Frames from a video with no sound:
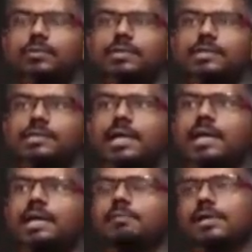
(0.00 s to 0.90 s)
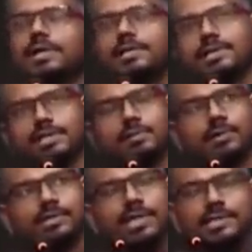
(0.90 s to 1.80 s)
say, let's say, just
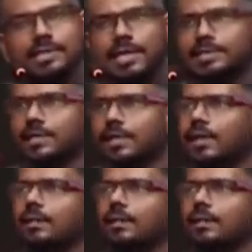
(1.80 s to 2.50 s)
because he says